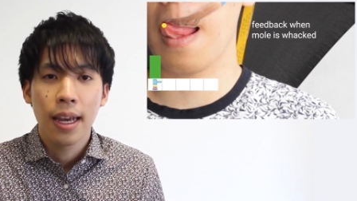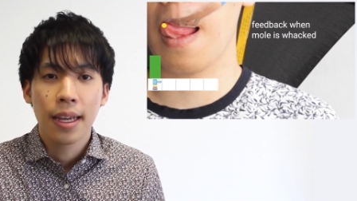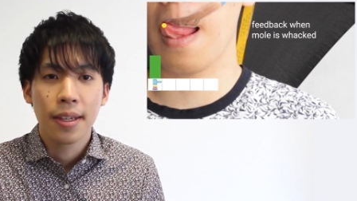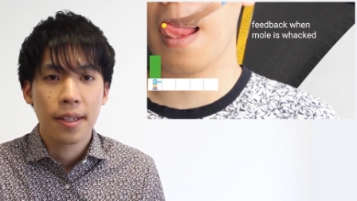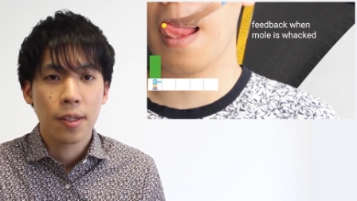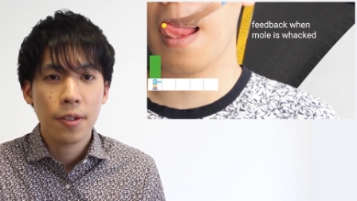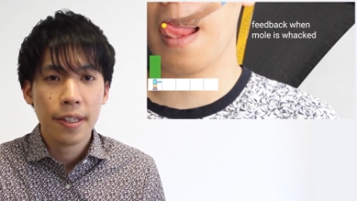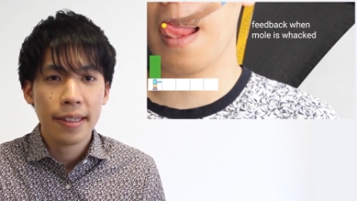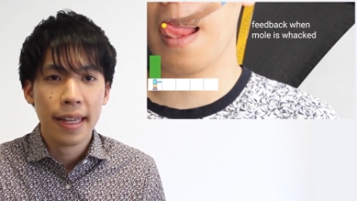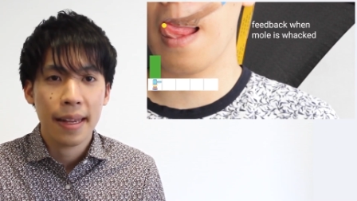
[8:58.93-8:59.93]
If the
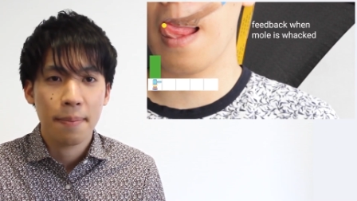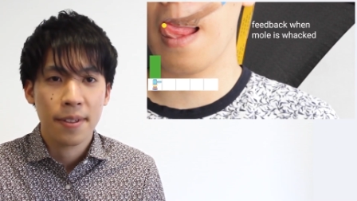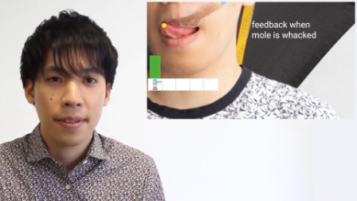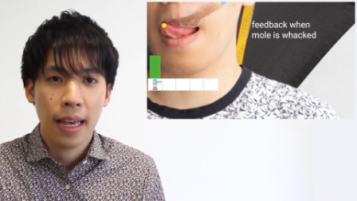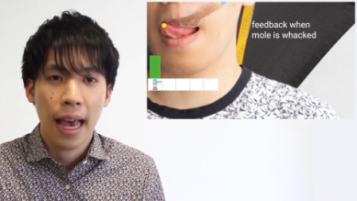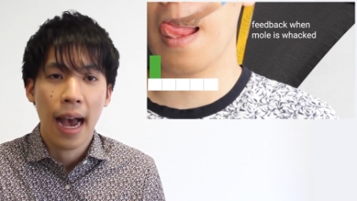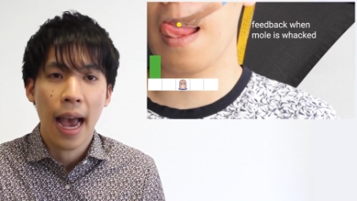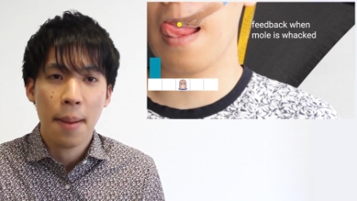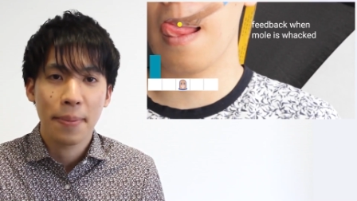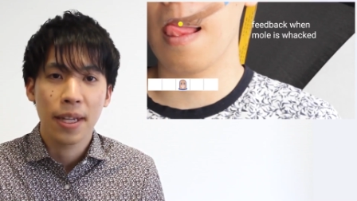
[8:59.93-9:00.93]
user taps
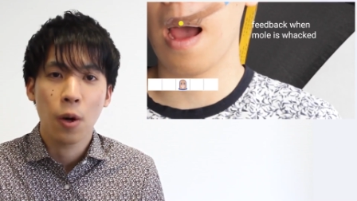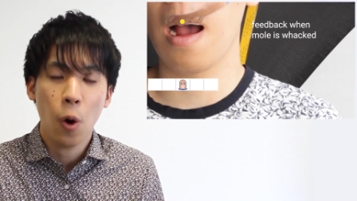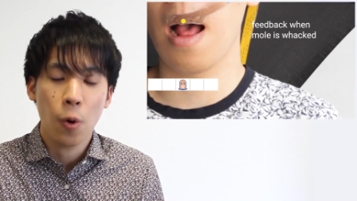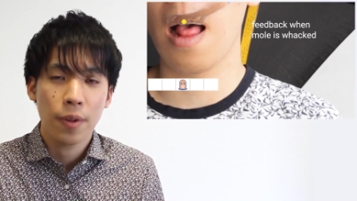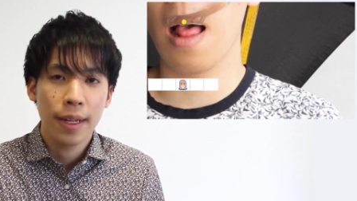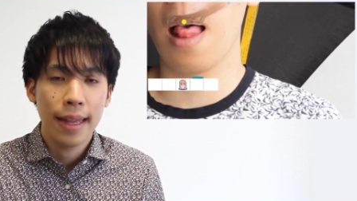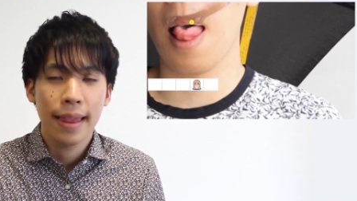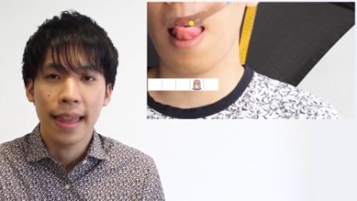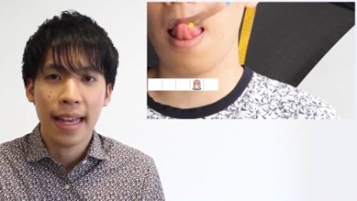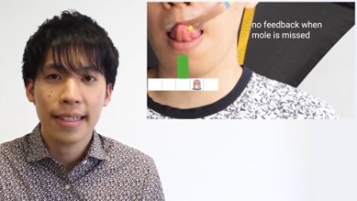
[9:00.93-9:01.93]
an empty hole,
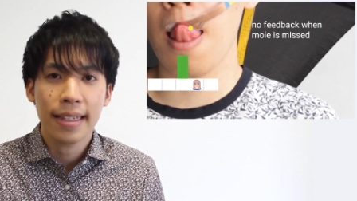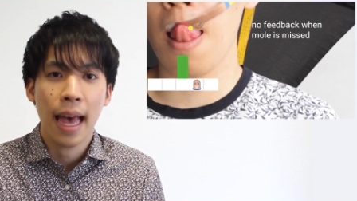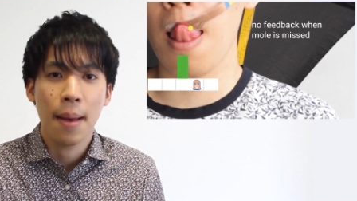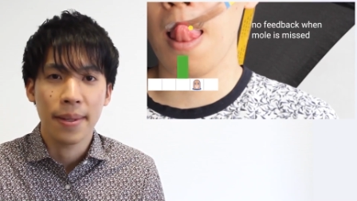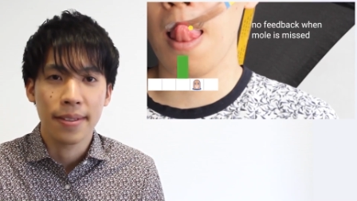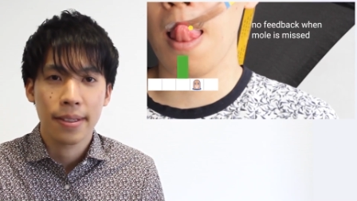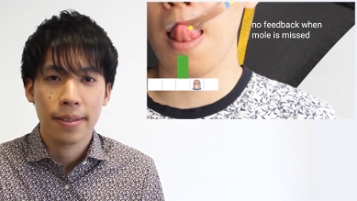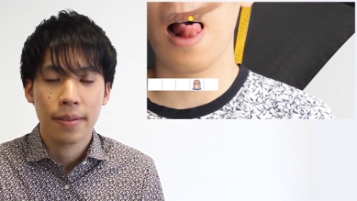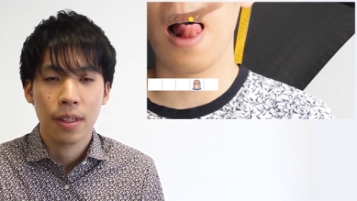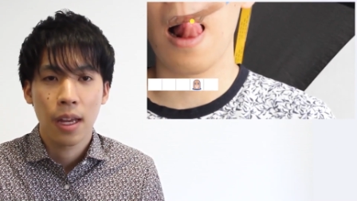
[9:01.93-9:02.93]
nothing happens.
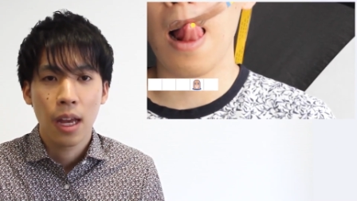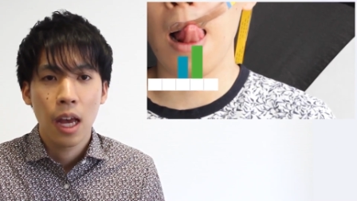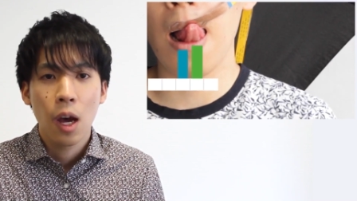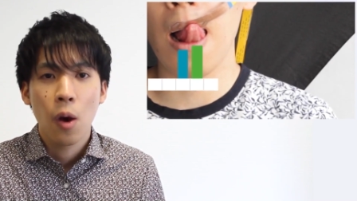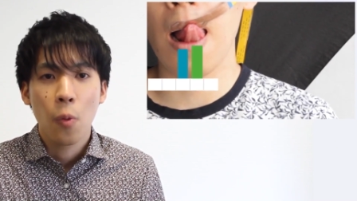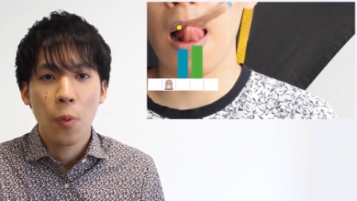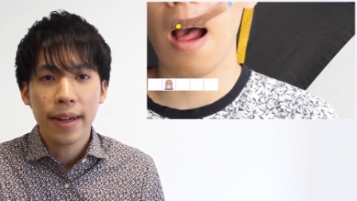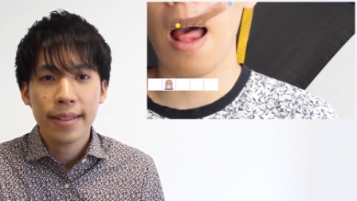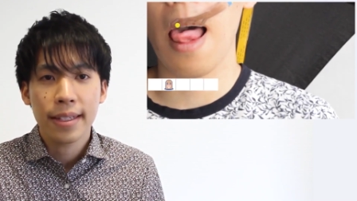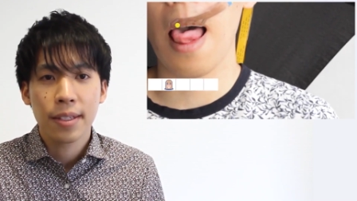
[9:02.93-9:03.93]

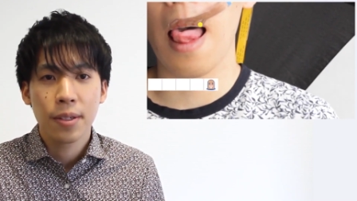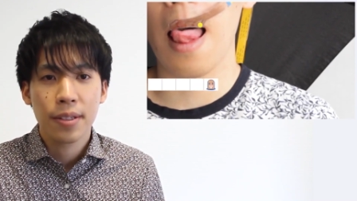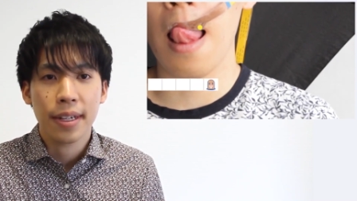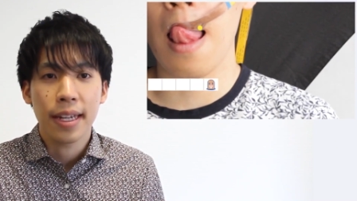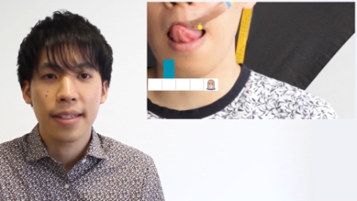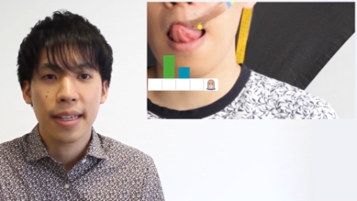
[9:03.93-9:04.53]
Once the user is